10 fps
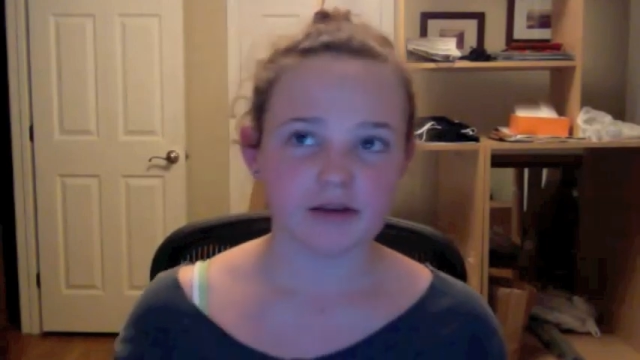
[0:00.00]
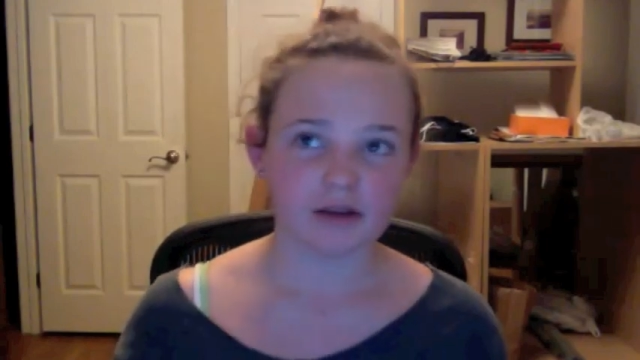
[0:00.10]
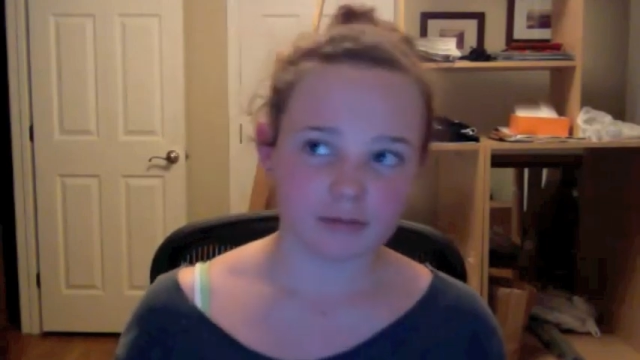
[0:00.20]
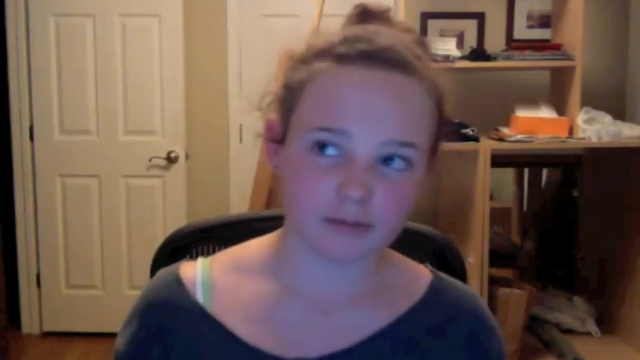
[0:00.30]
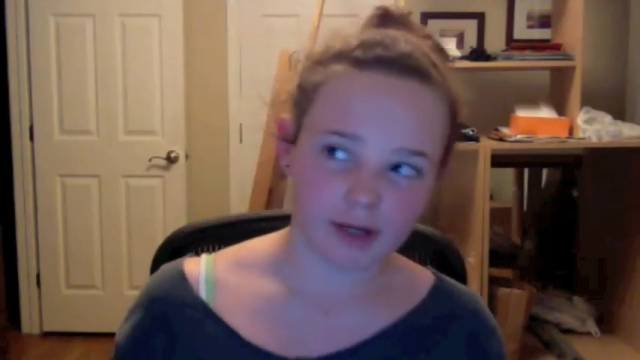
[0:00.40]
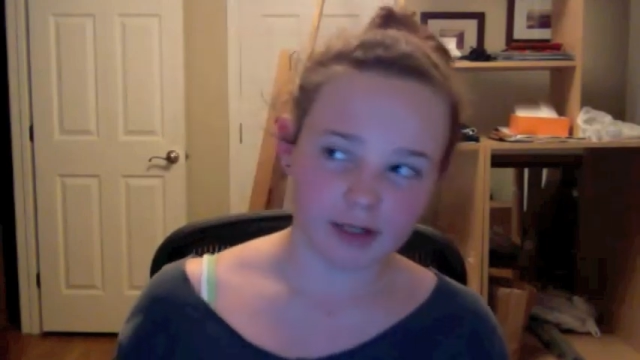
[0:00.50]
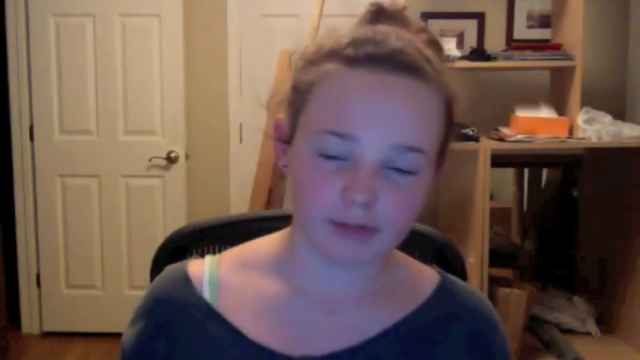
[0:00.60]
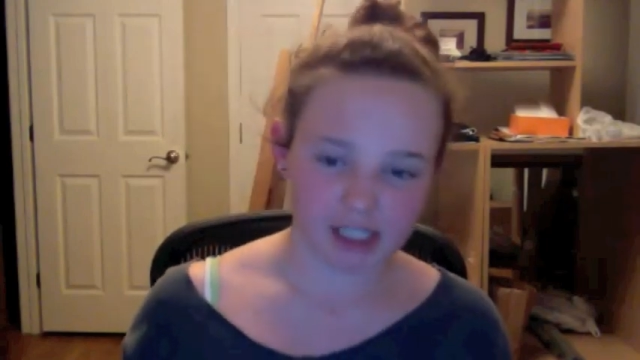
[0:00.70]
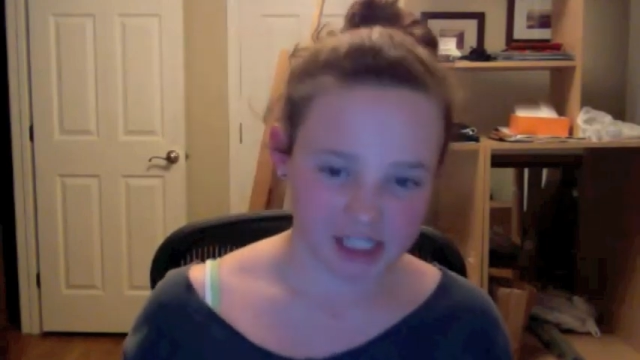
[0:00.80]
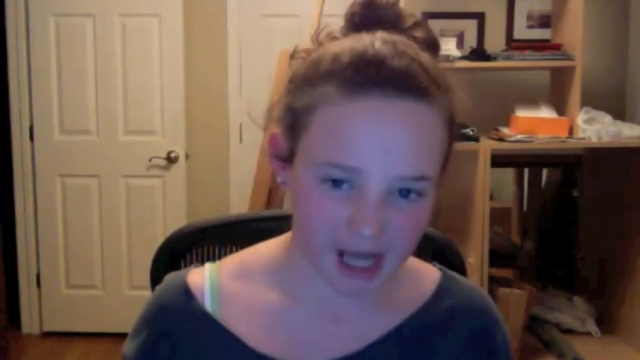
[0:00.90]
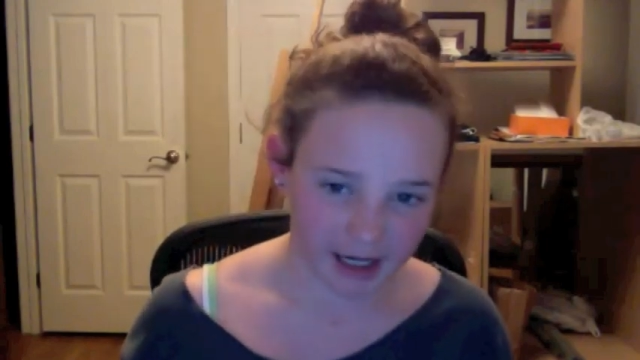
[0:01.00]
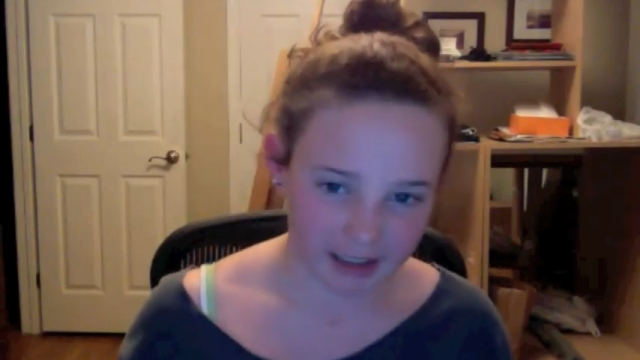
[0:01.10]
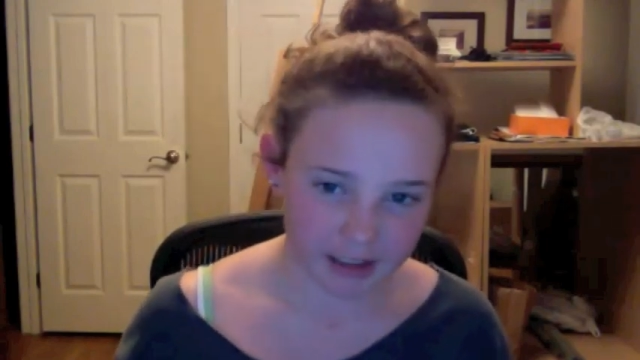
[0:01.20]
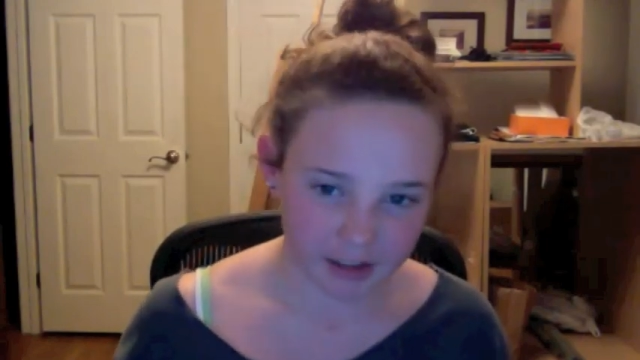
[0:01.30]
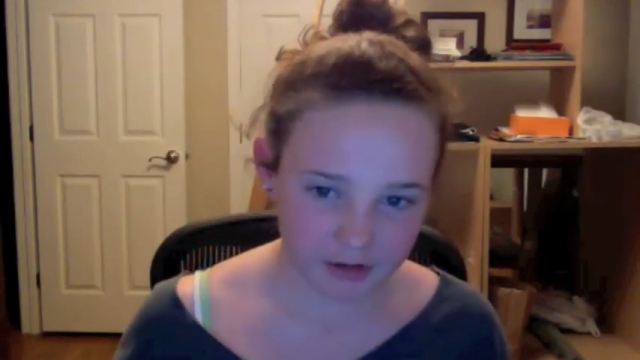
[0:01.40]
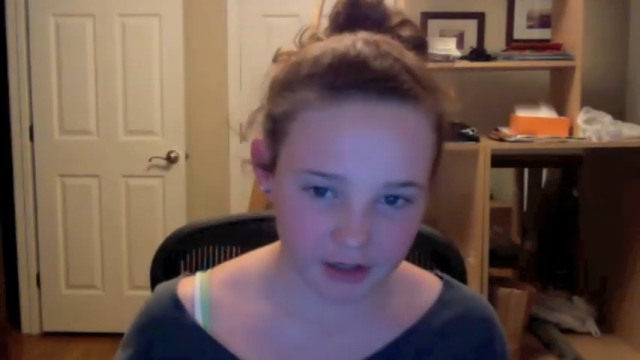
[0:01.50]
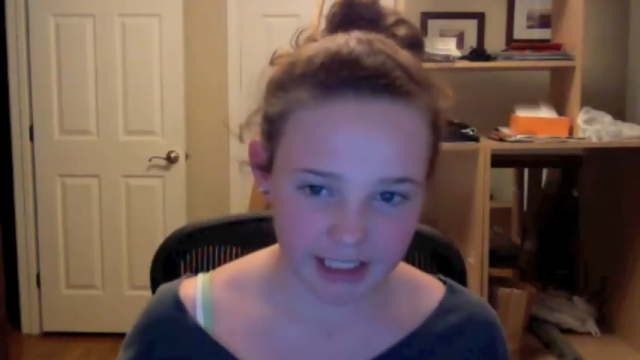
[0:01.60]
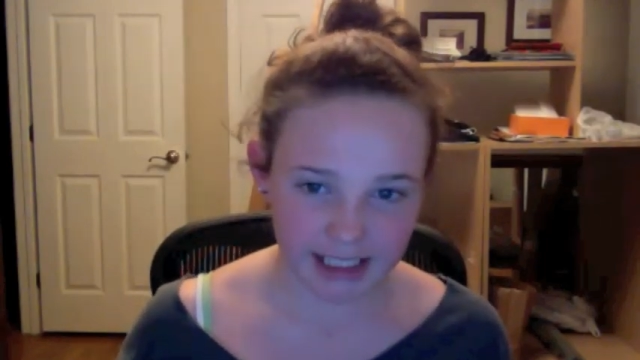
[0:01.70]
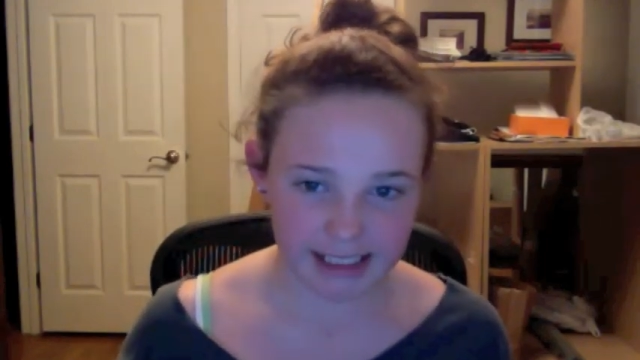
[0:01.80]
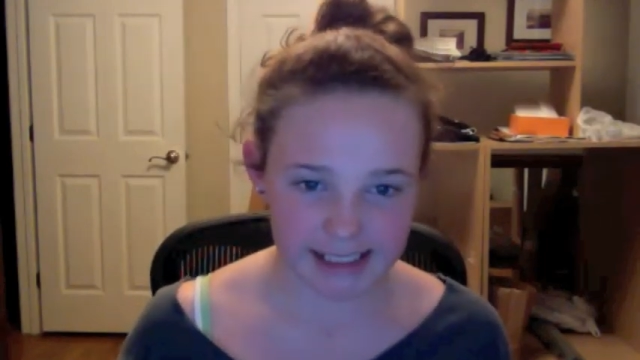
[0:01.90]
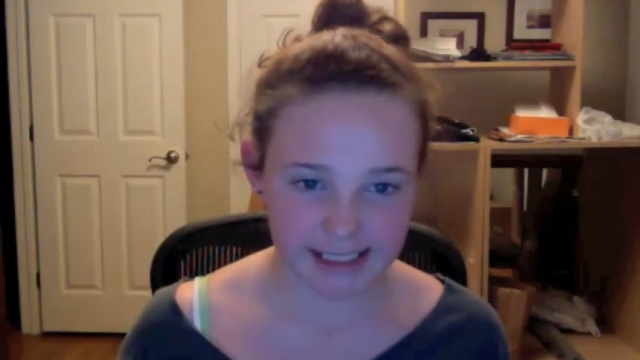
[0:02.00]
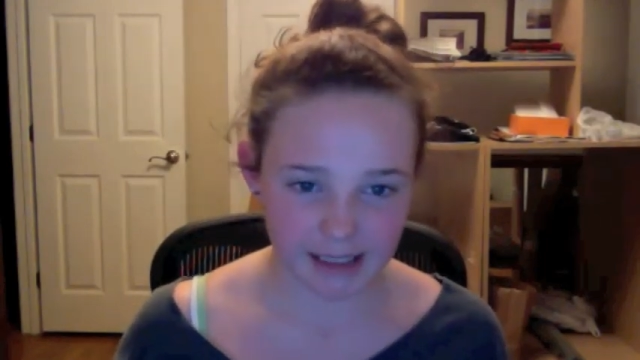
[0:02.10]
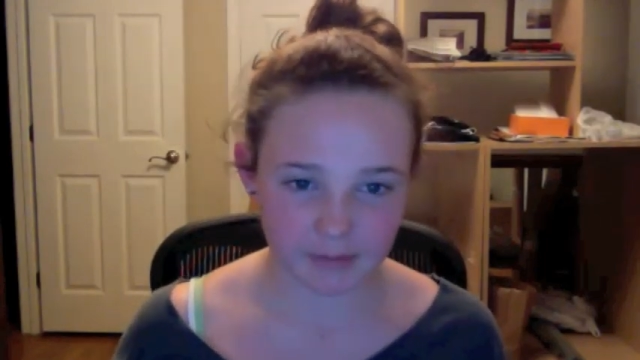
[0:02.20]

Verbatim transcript: they'll be randomly chatting you and then send